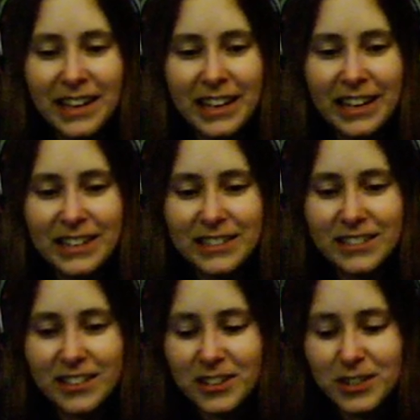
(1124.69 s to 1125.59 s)

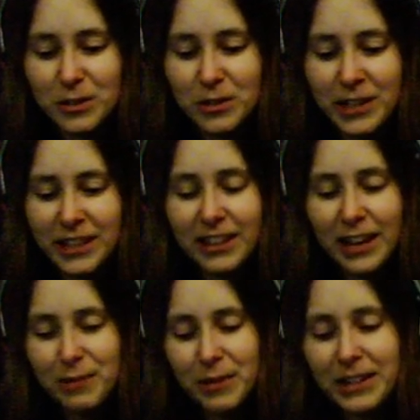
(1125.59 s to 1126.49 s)
And also hit the
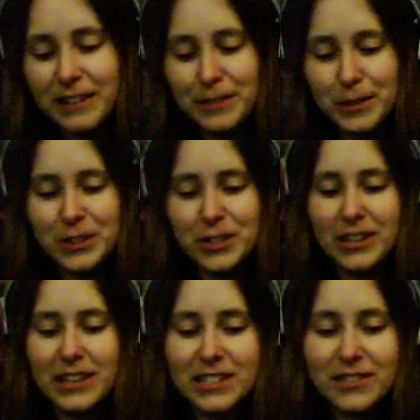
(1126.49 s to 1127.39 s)
like button if you
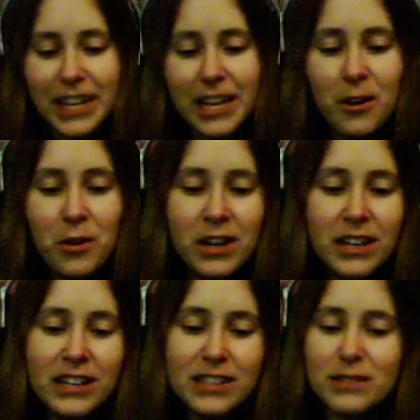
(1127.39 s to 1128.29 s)
enjoyed this video.
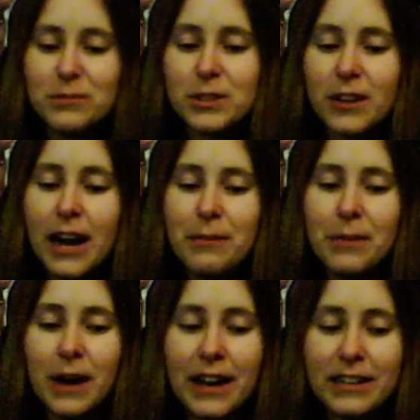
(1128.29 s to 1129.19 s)
Subscribe.
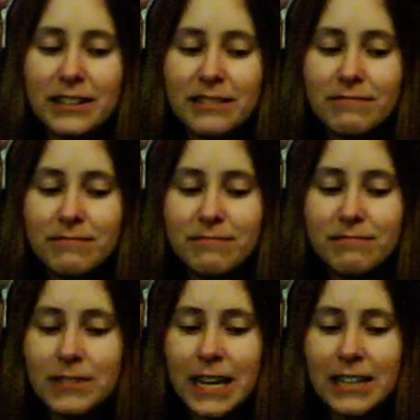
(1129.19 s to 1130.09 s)
I
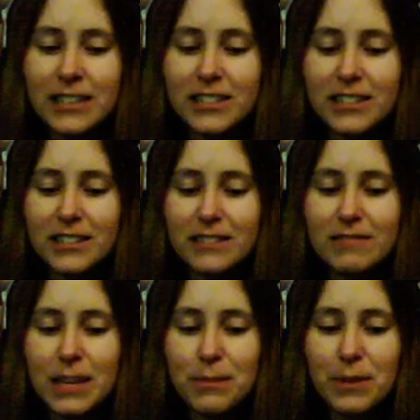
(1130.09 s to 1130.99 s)
tend to
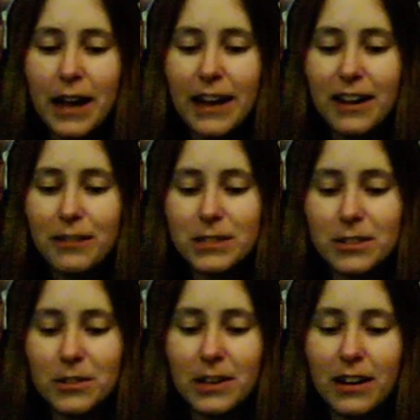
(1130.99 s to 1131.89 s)
keep an eye on what's
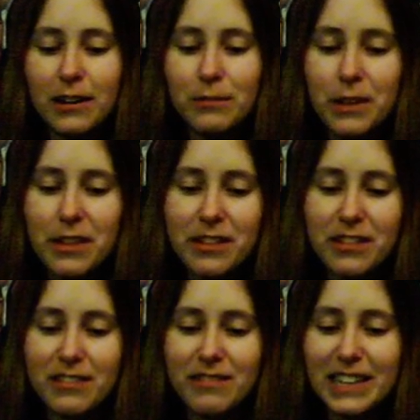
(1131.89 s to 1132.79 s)
going on with
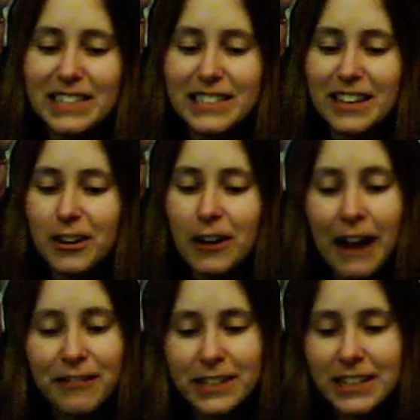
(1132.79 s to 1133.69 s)
things like
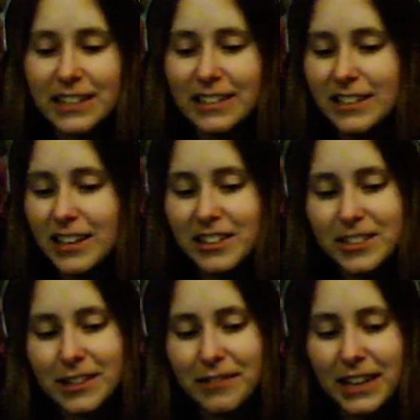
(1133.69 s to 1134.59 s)
crafting and other
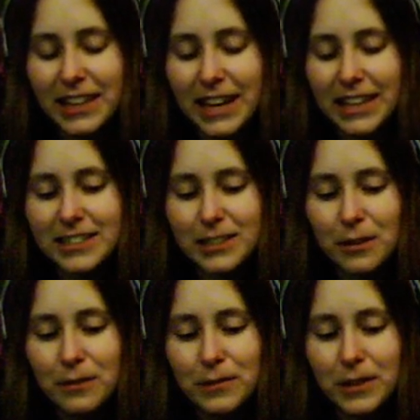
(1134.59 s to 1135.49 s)
stuff like that,
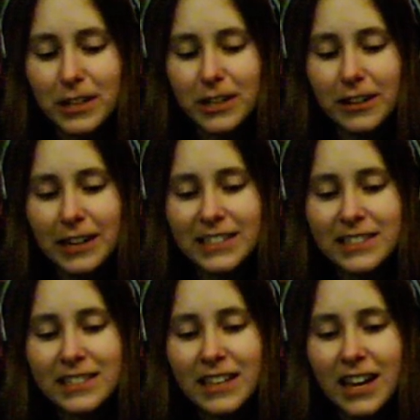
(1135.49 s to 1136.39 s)
so if you're
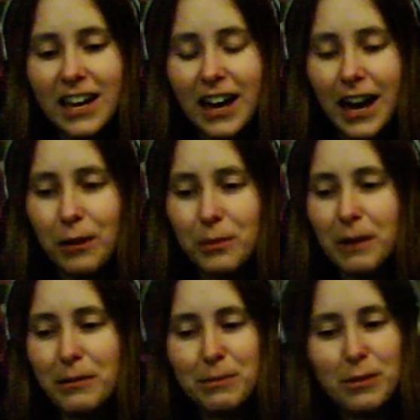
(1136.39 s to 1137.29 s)
curious, I will
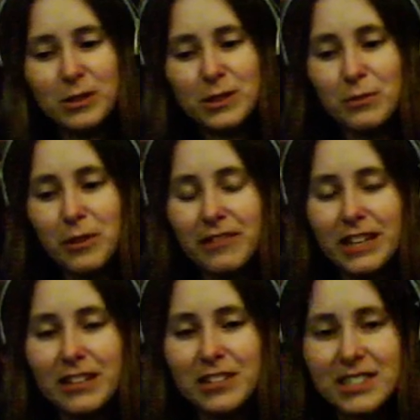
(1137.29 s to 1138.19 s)
probably post more
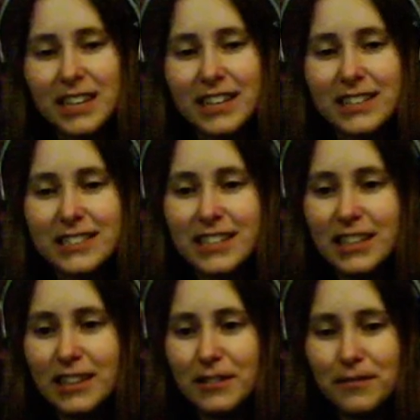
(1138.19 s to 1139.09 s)
videos like this
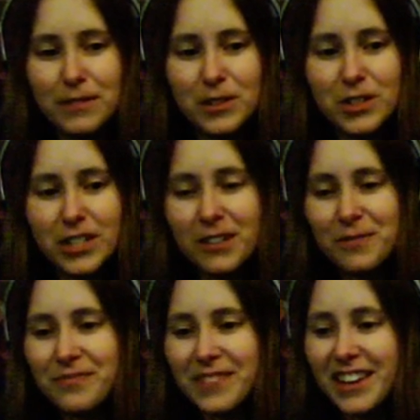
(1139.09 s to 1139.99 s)
in the future.
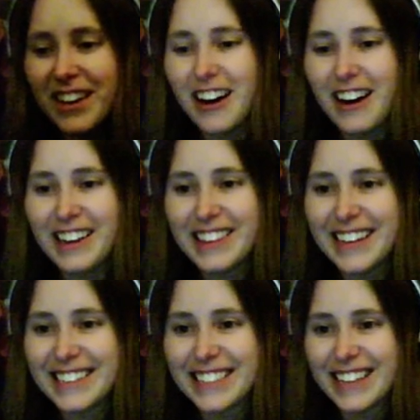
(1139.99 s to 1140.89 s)
Alright,
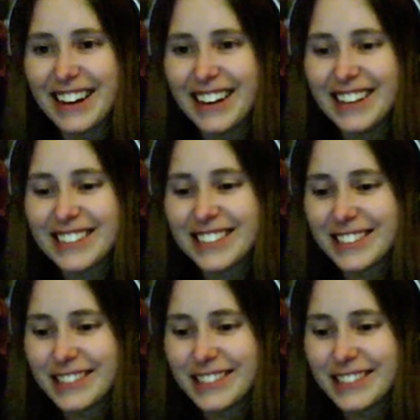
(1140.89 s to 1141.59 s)
thanks a lot, guys.